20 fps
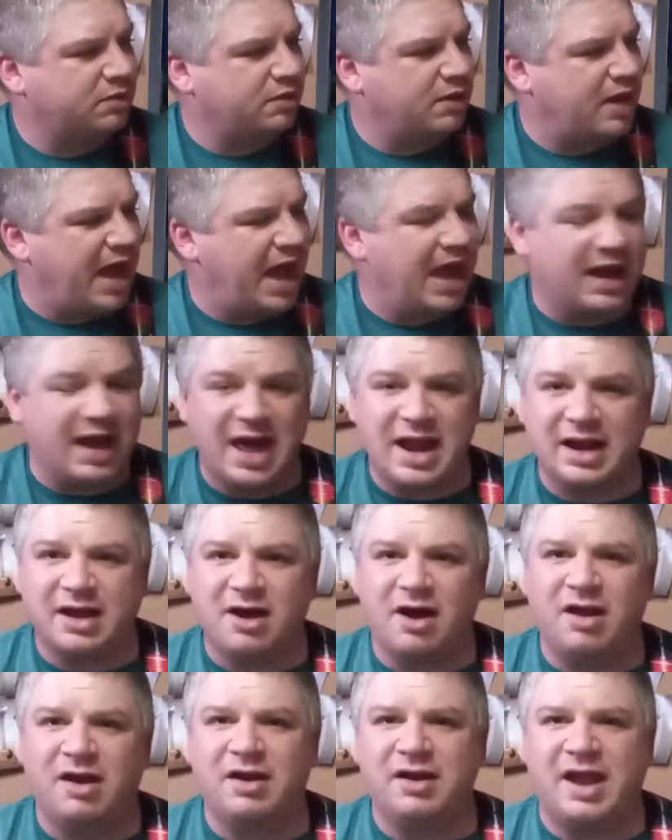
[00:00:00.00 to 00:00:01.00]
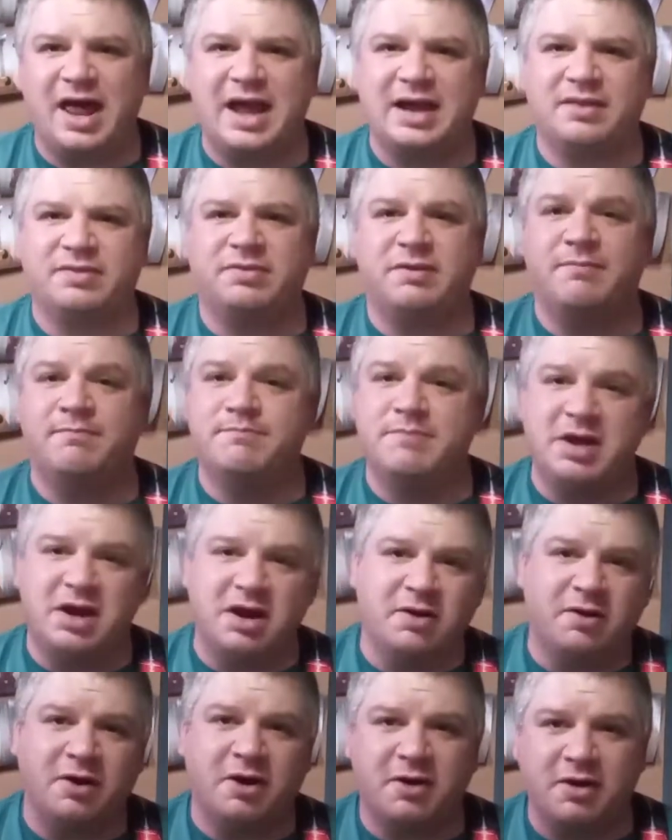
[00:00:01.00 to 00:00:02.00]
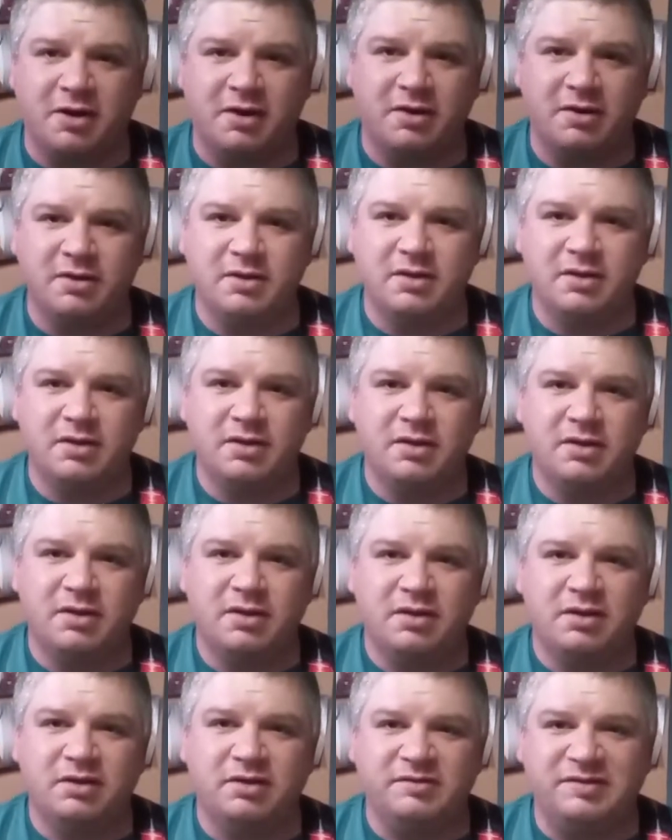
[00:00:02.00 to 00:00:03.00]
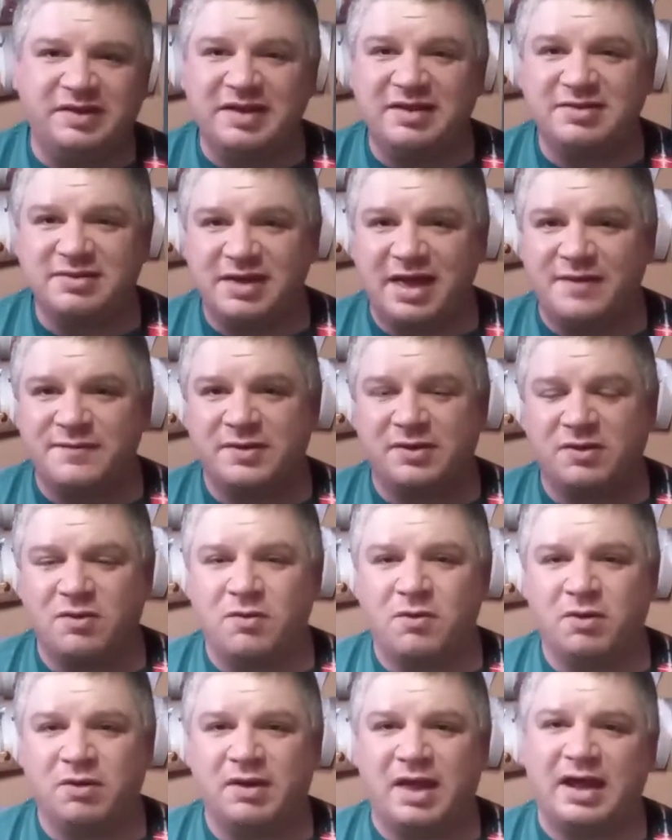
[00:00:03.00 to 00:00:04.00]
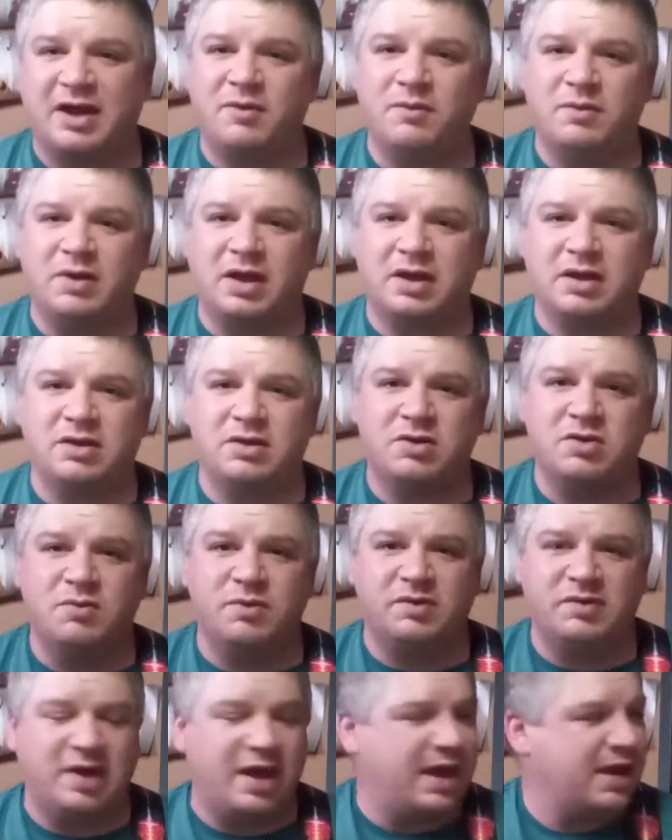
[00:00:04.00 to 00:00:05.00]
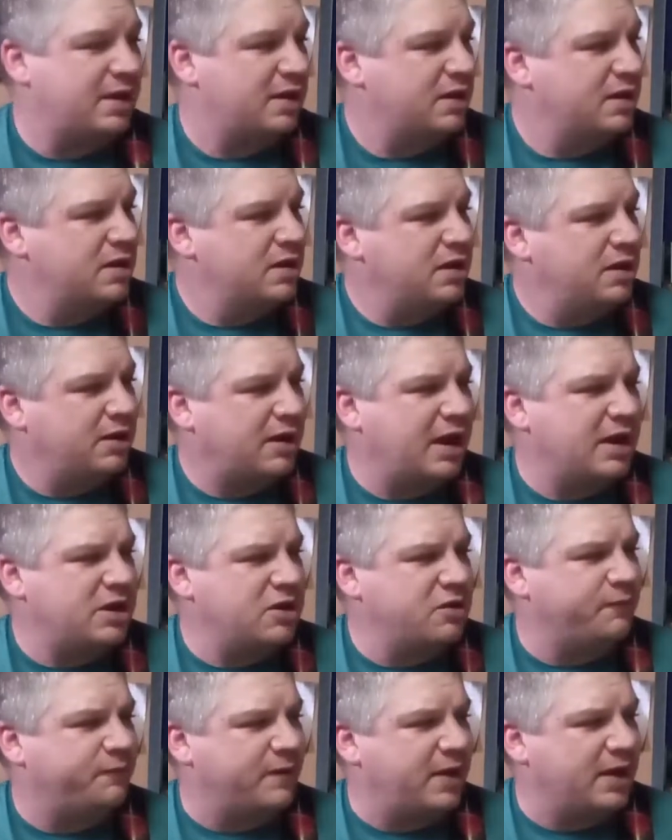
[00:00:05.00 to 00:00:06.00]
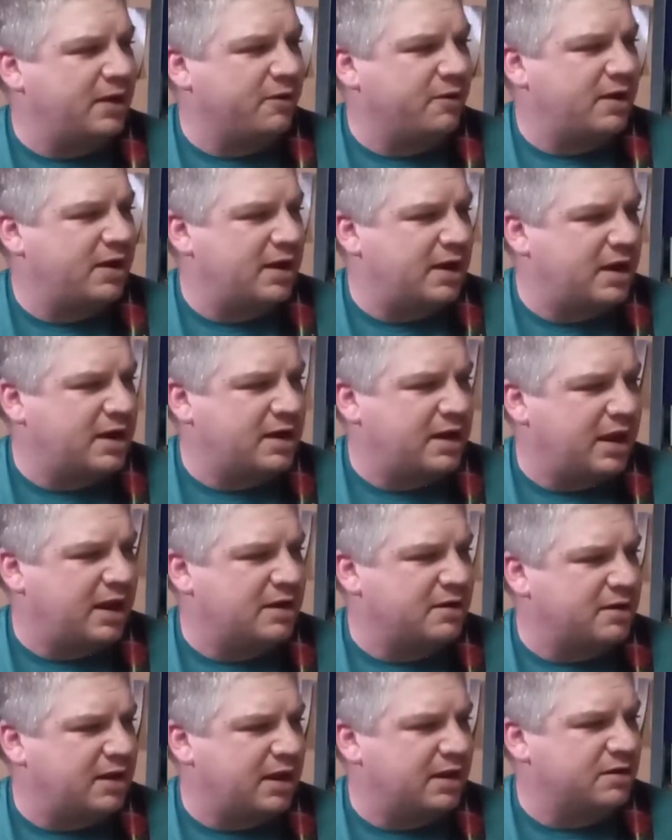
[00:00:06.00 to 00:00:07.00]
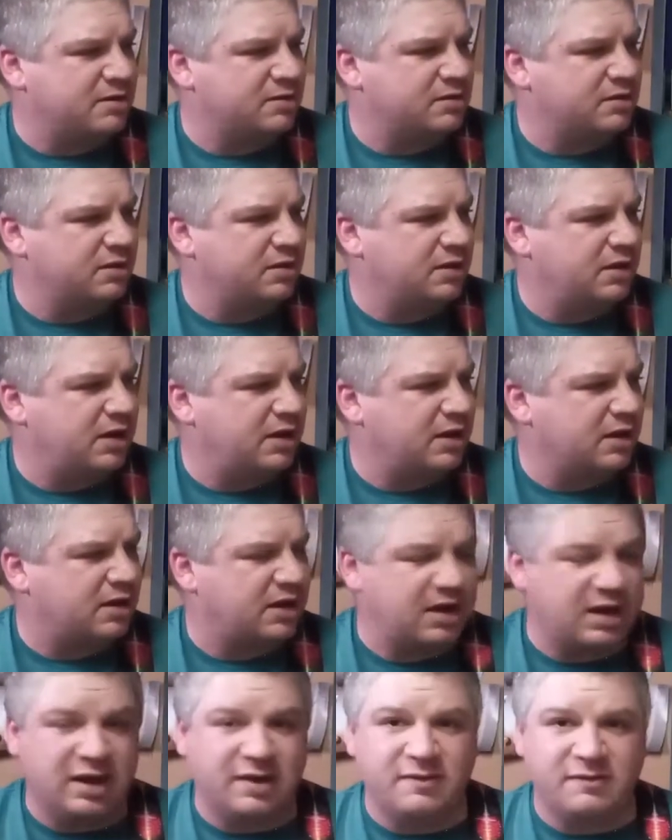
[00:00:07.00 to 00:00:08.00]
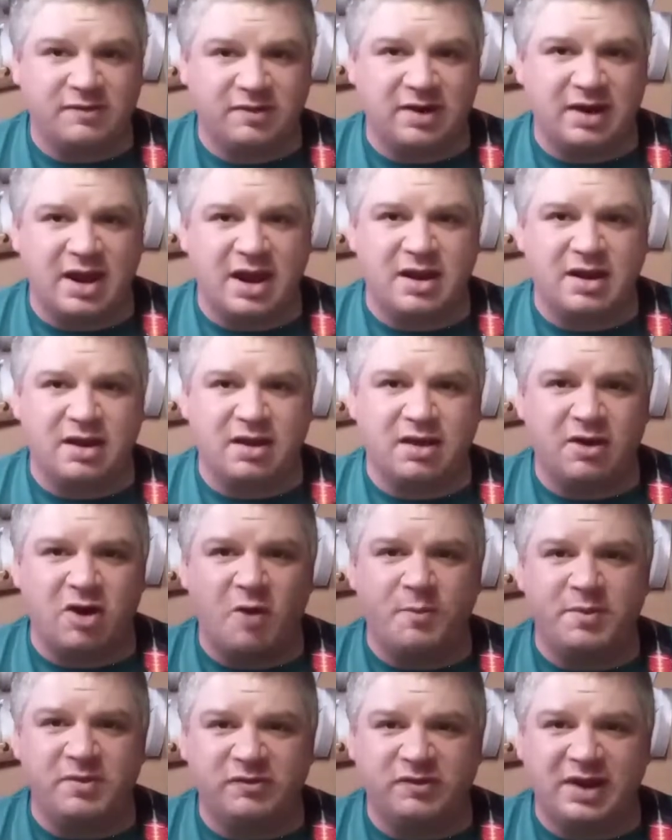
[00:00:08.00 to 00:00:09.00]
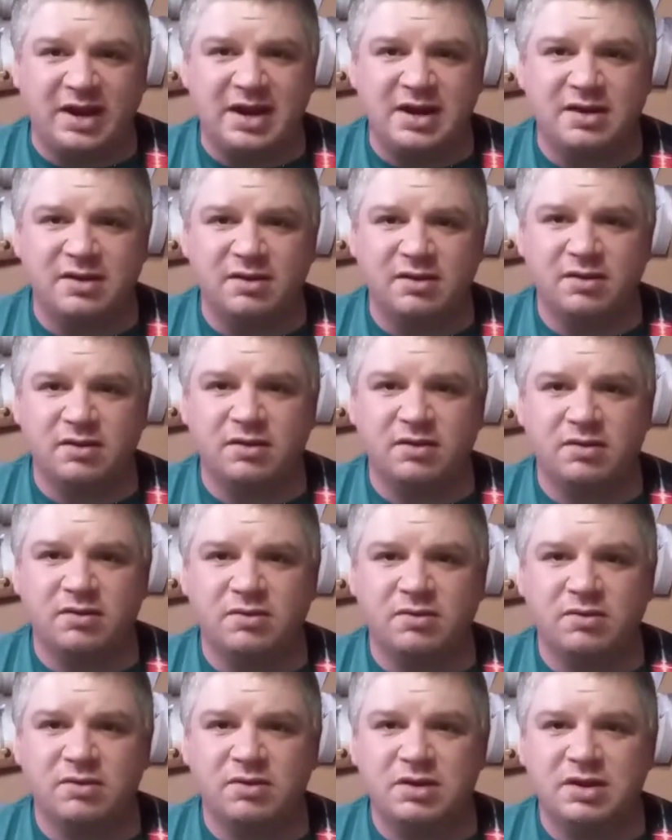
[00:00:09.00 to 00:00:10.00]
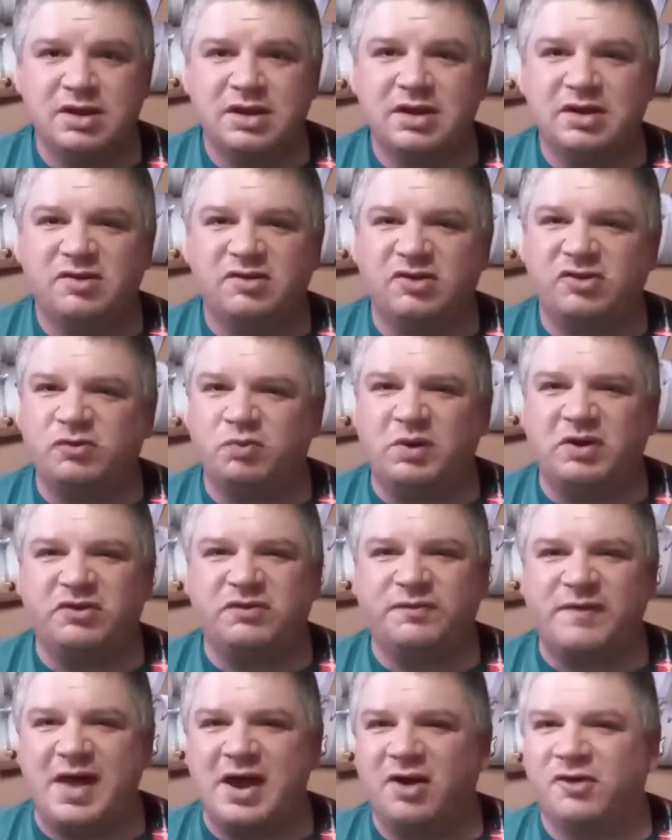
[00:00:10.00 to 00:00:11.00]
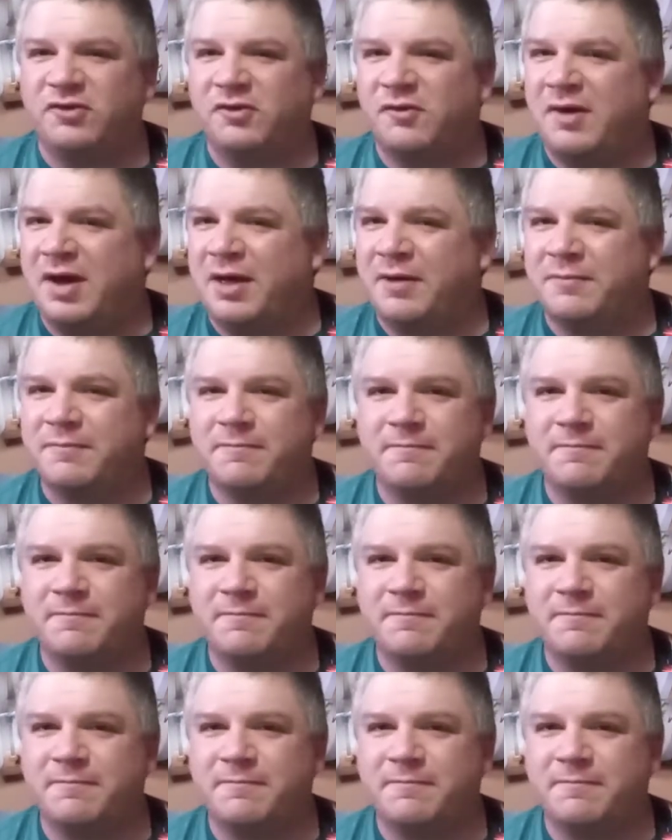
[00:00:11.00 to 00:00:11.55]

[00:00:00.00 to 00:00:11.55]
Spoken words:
I kind of call it like the mirrored D7 chord. Like you would take, now how you finger it in the key of G, in the open G, just switch the fingers around.